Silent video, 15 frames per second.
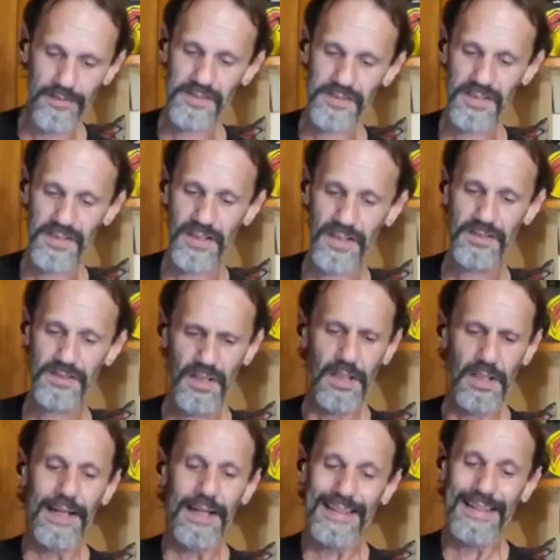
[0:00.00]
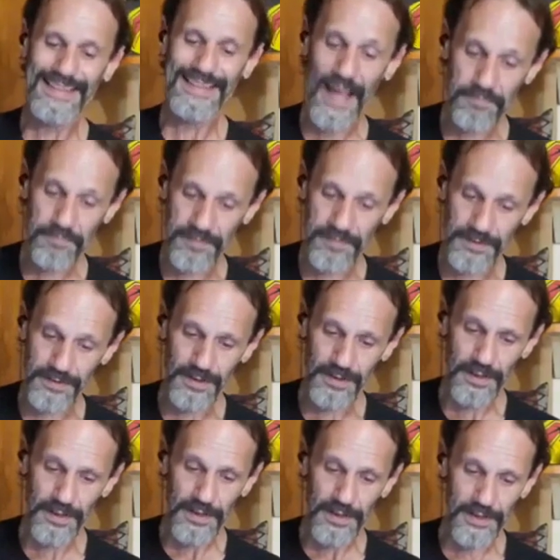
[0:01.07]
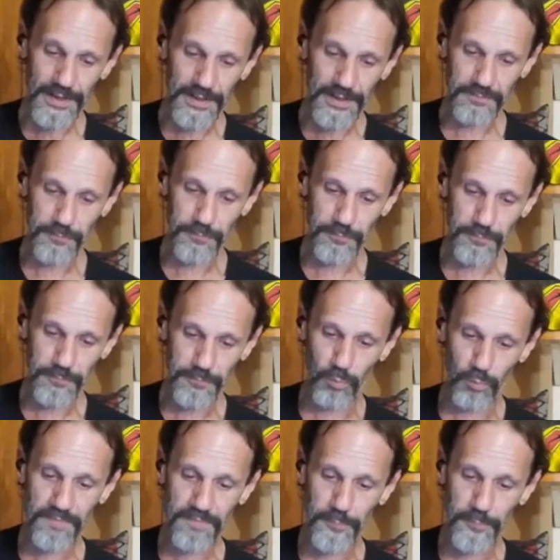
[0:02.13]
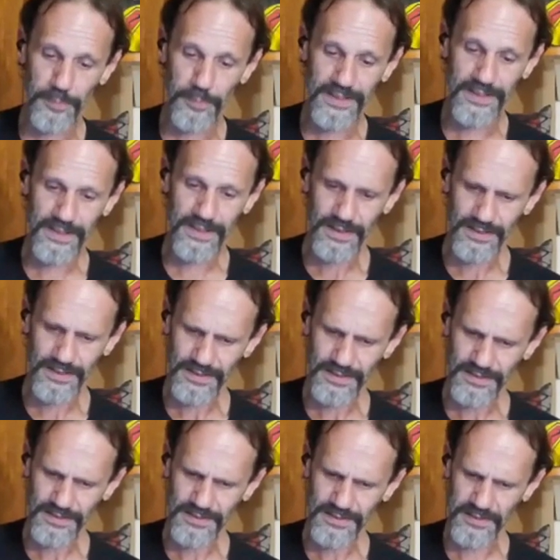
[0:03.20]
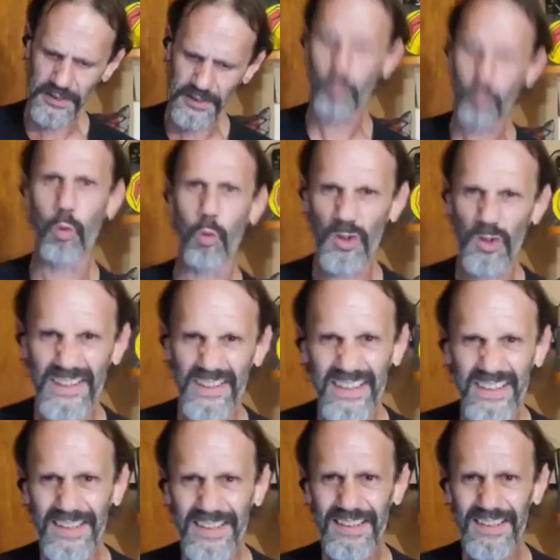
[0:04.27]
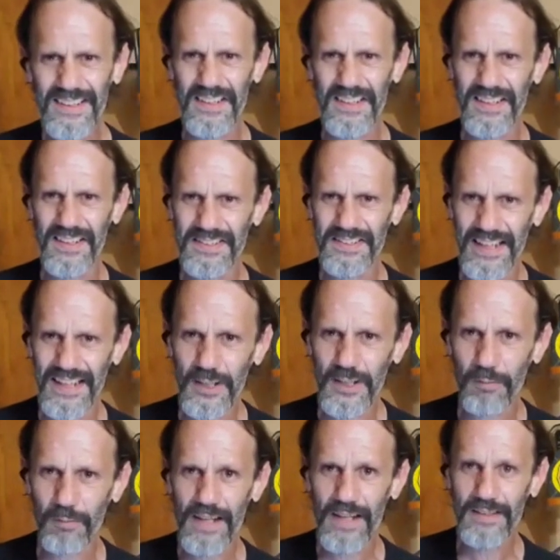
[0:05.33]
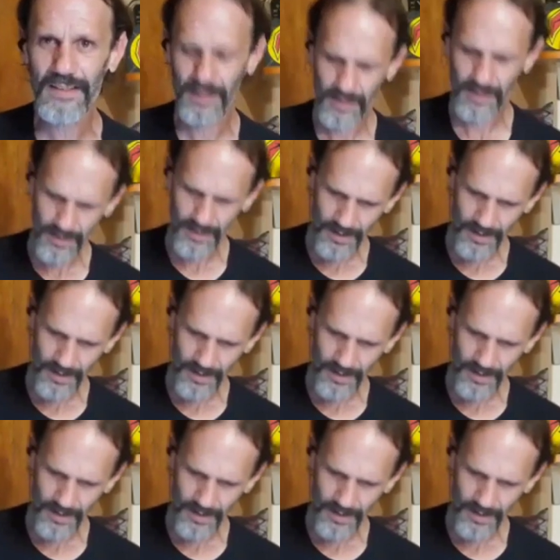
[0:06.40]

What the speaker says: This says, Kevin is former referee Dick Worley. Is that correct?